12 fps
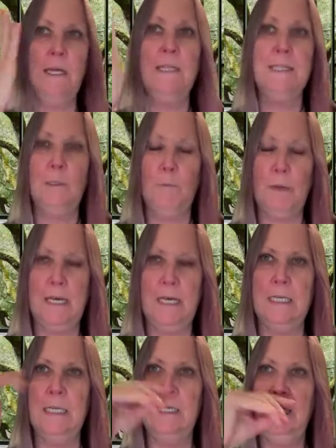a little
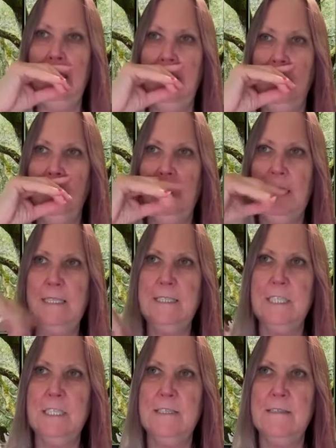bit, but let's
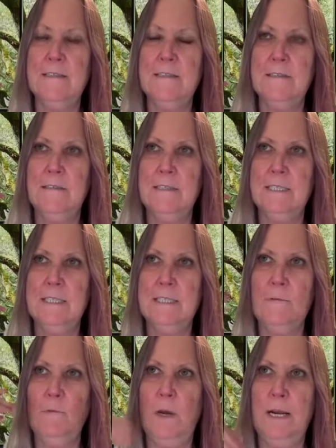
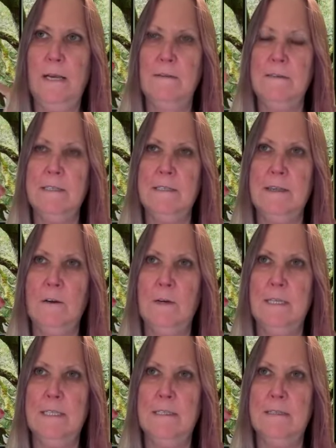see what else there
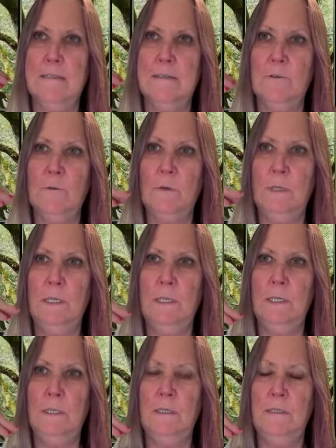is to
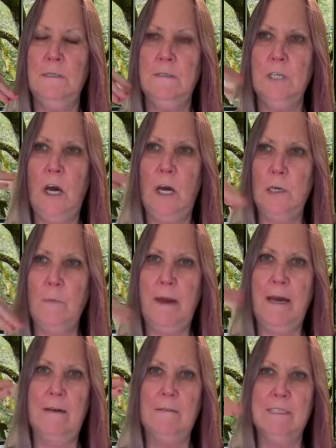talk
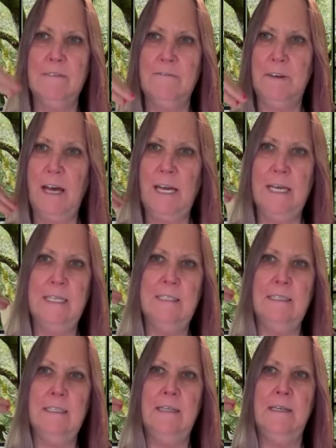about,
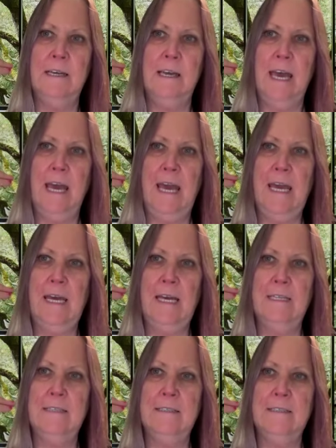define,
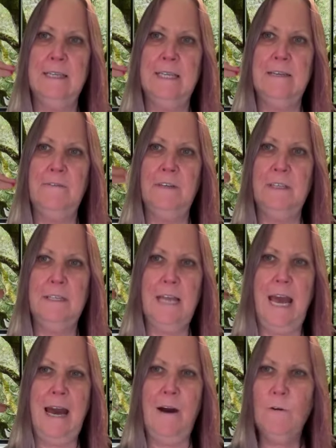and even
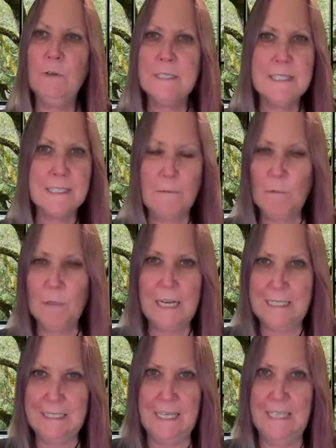how could someone
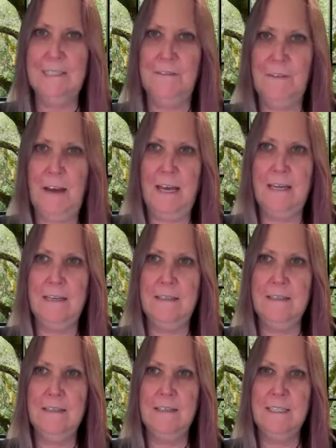identify
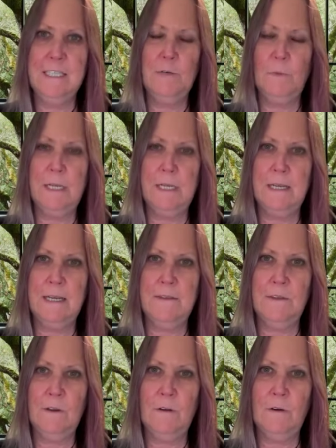a demon
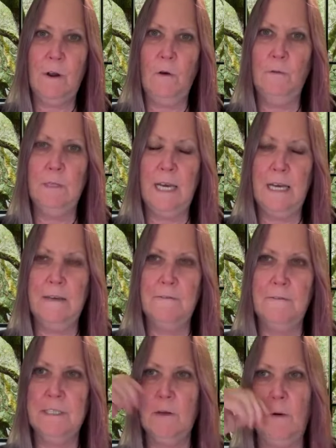in their own life.
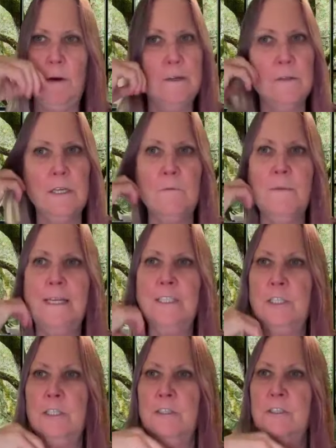So I know that you
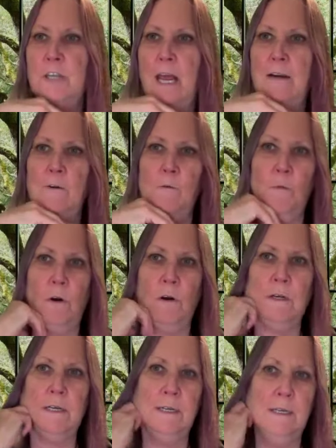mentioned shadow
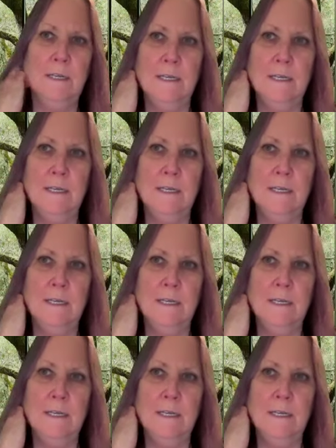work,